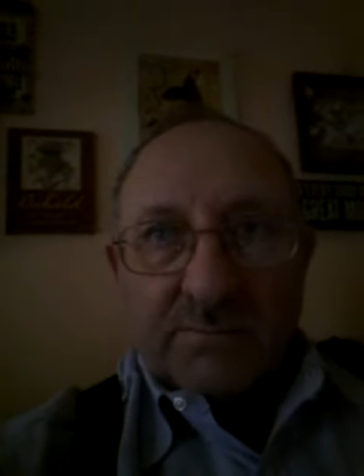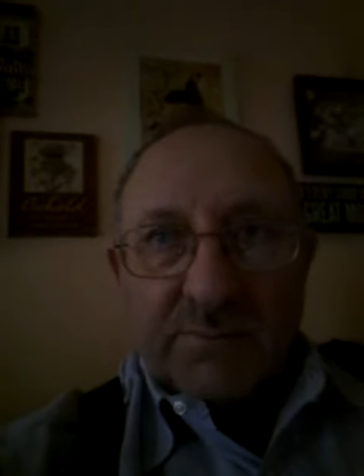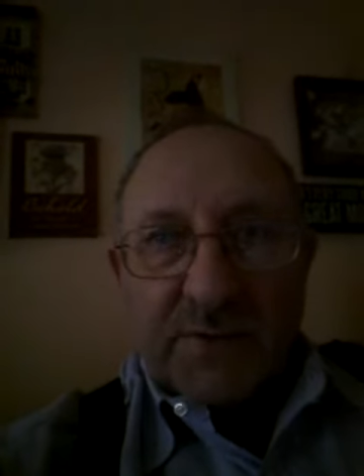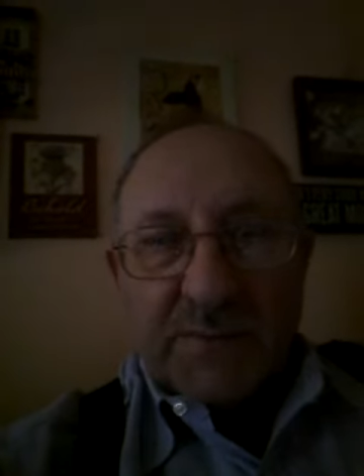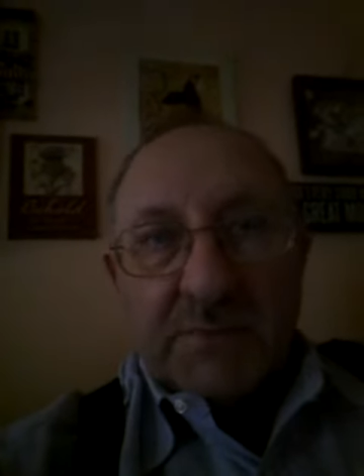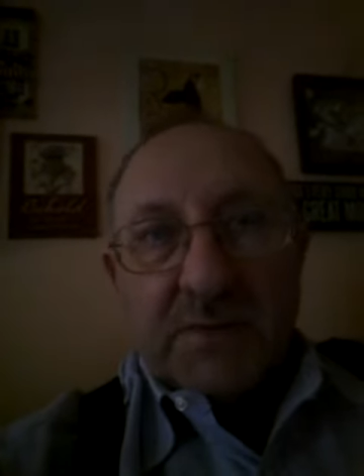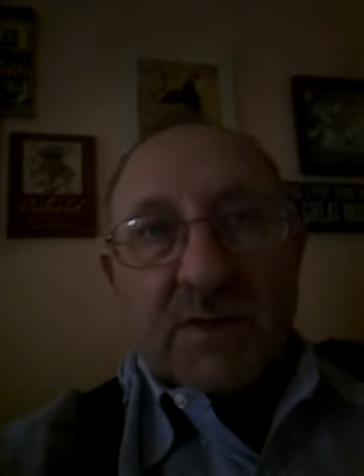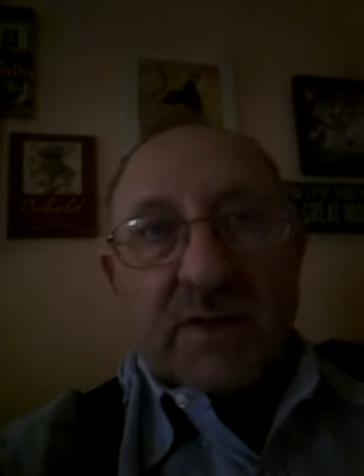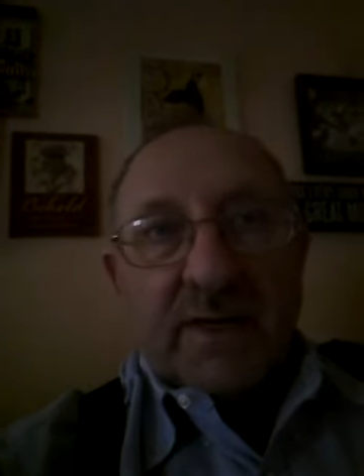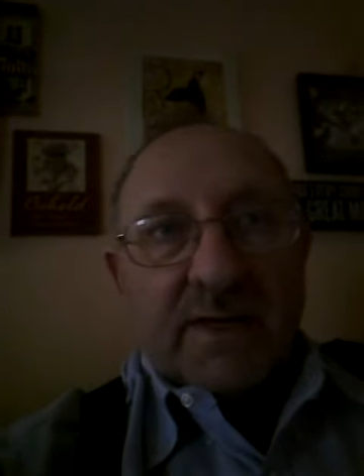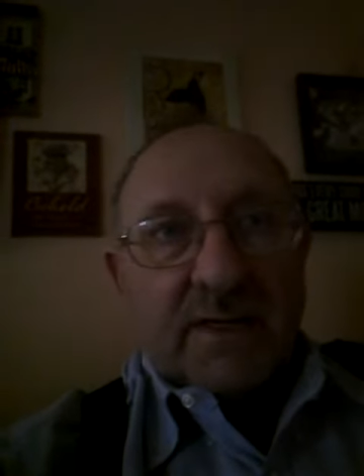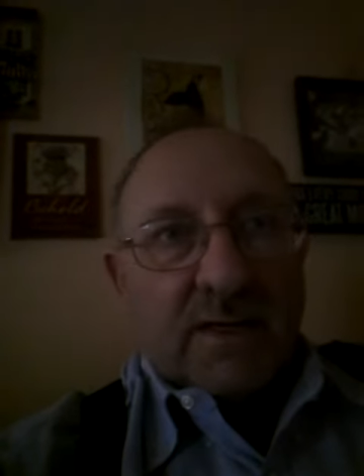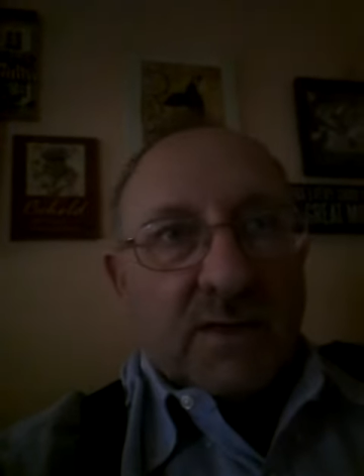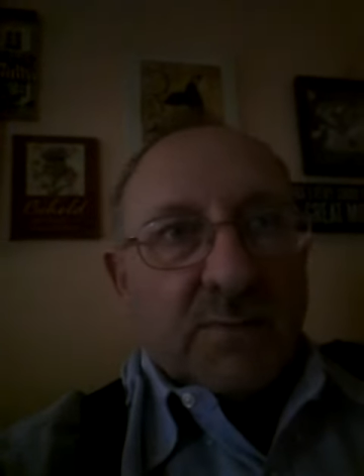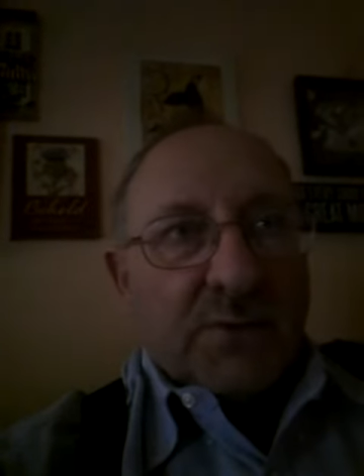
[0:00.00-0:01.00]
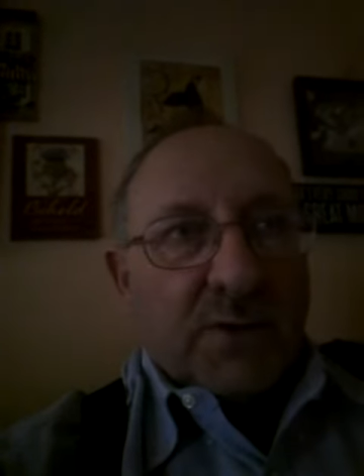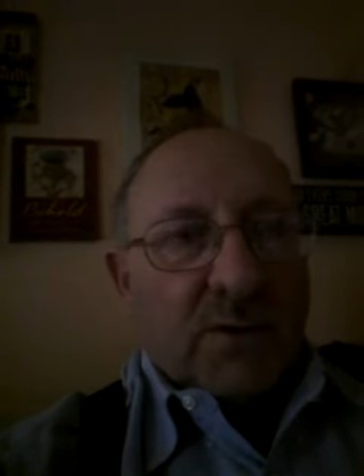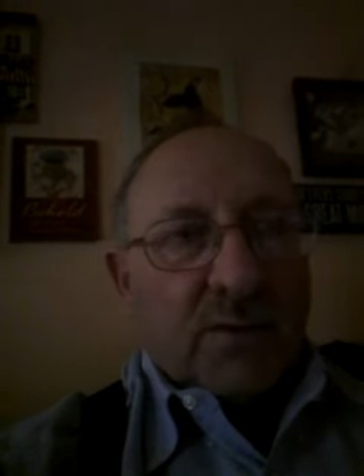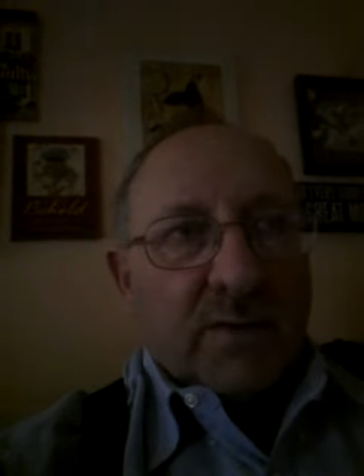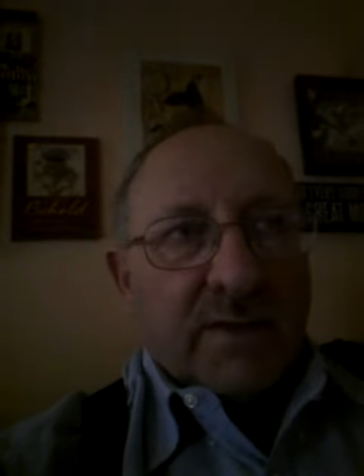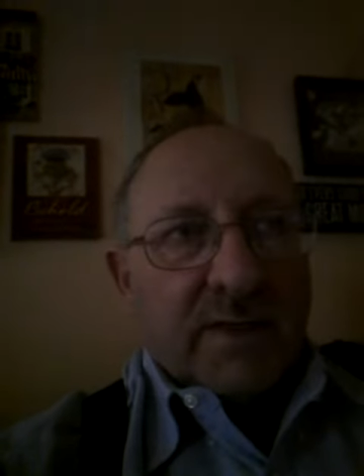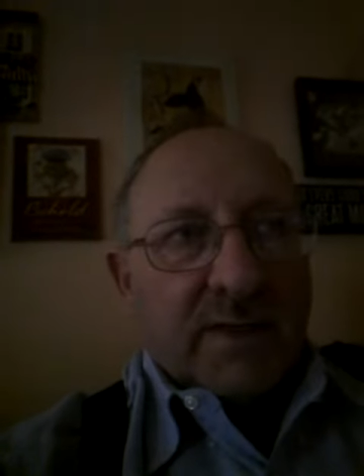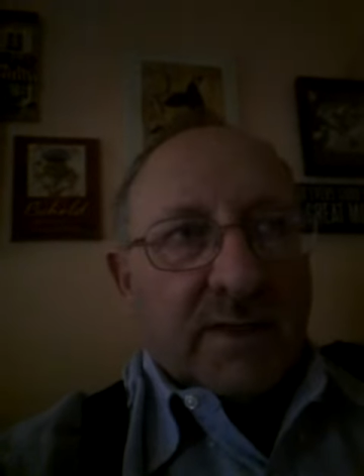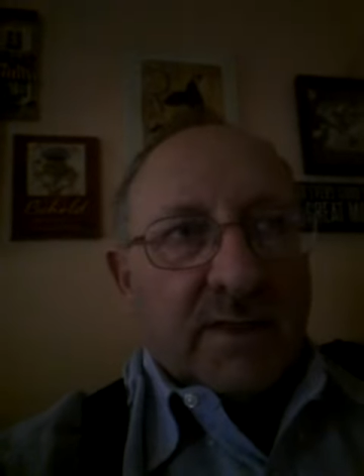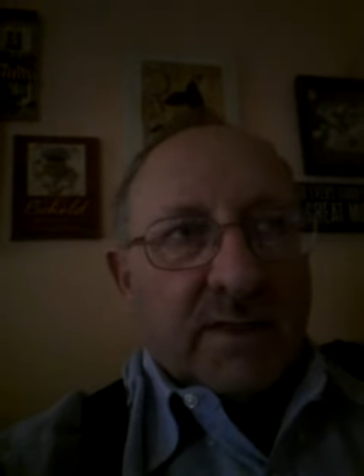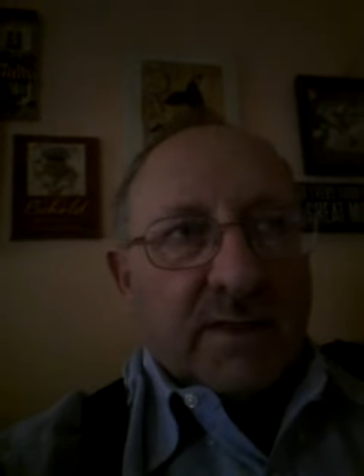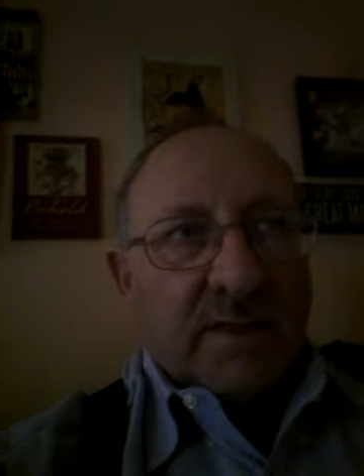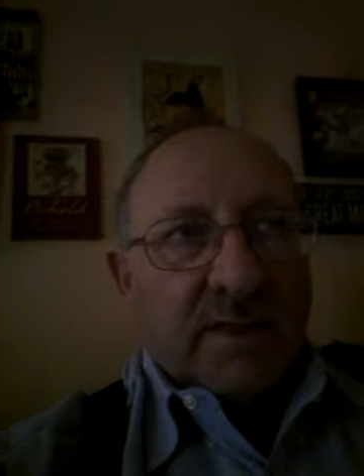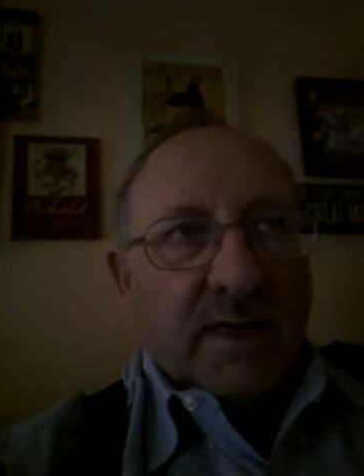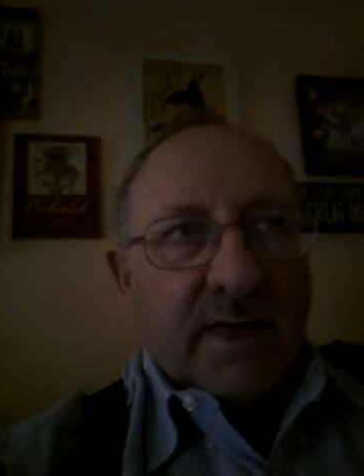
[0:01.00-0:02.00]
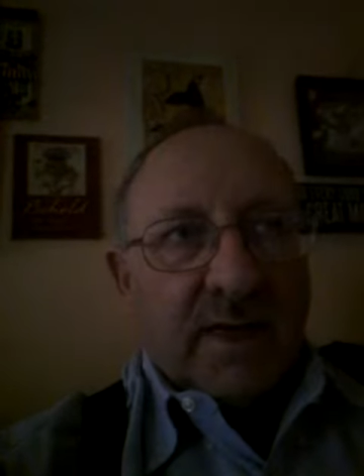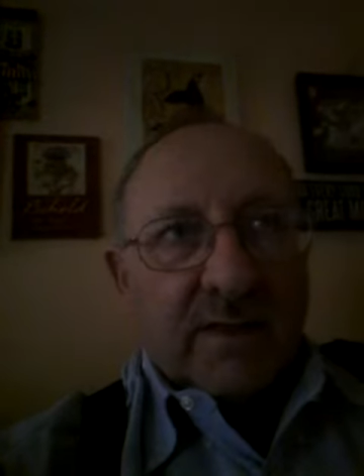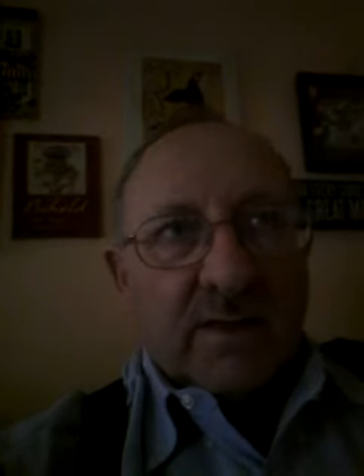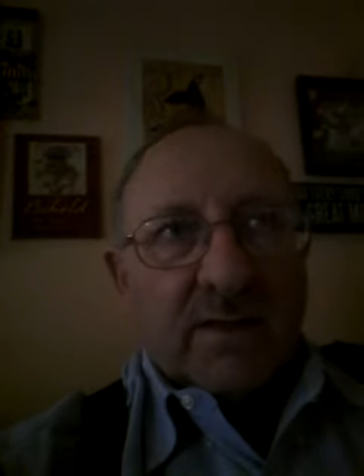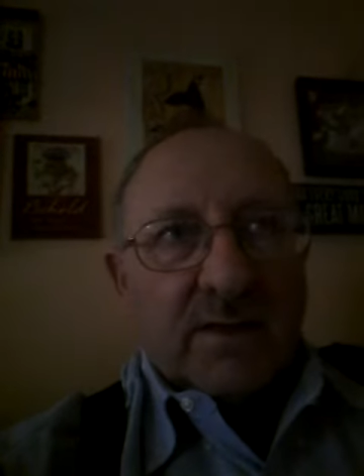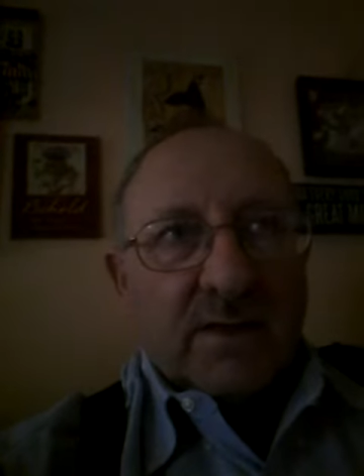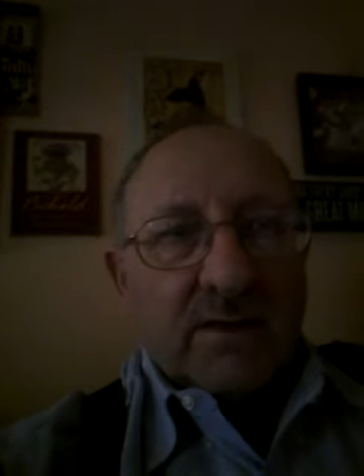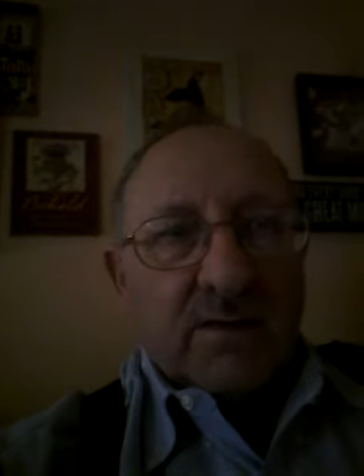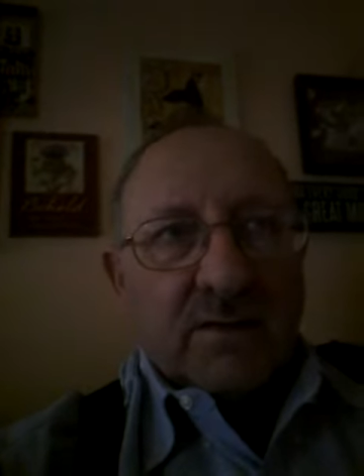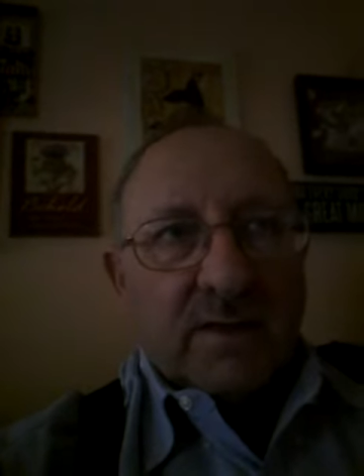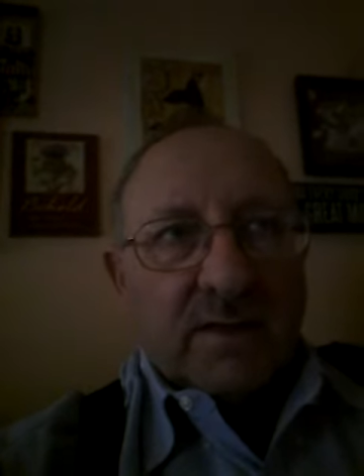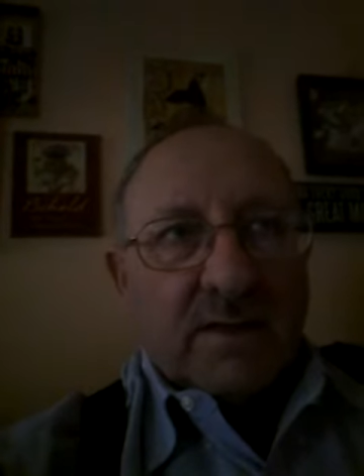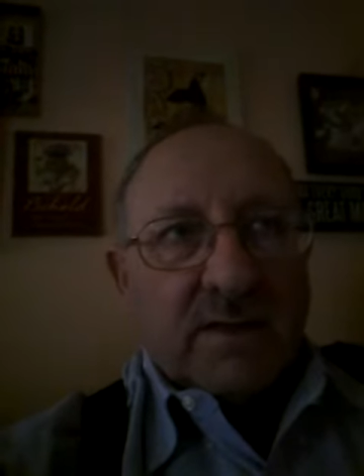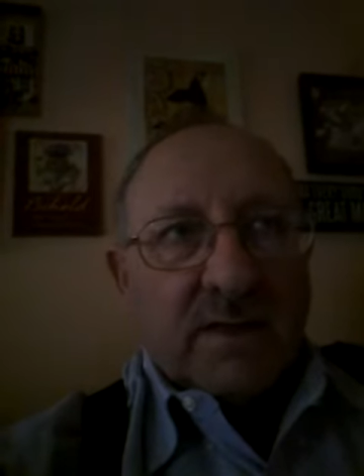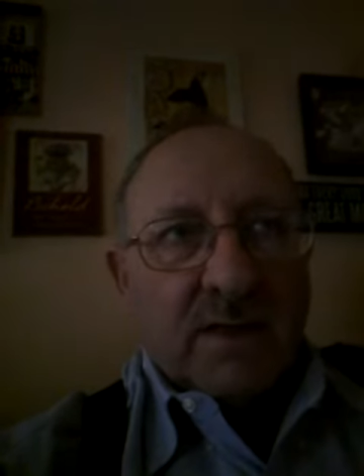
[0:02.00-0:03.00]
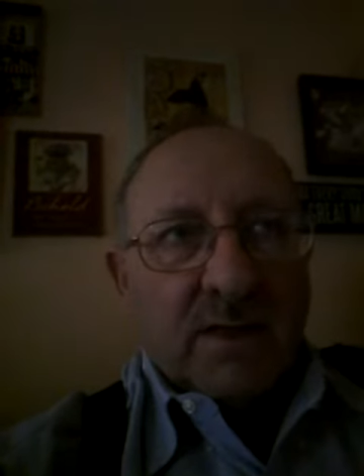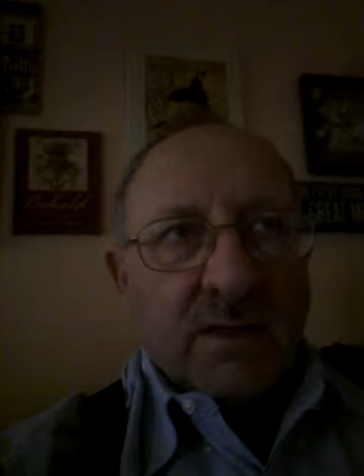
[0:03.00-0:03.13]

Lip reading: people like Napoleon and Hitler and